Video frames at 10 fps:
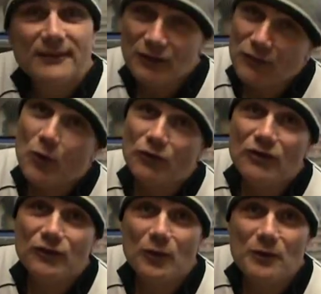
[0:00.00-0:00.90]
and of
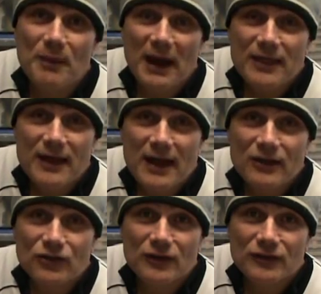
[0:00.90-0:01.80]
course you saw the bait
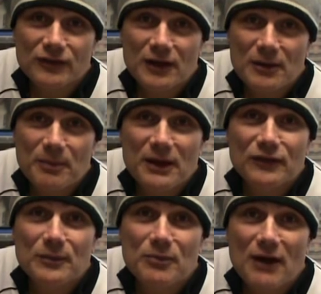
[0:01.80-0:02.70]
there just a
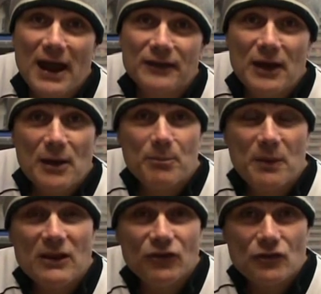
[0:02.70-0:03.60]
piece of bread
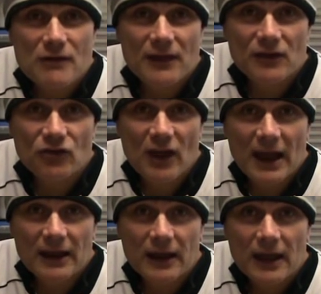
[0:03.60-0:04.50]
pinched around the
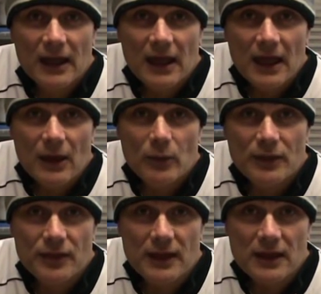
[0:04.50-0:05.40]
shank
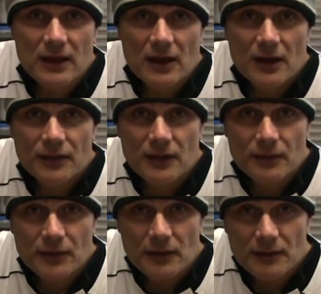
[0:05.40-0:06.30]
with the uh,
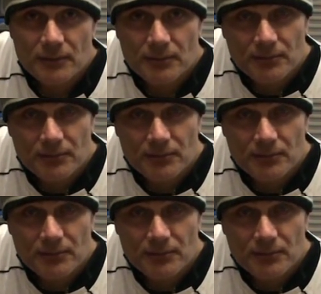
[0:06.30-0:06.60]
the the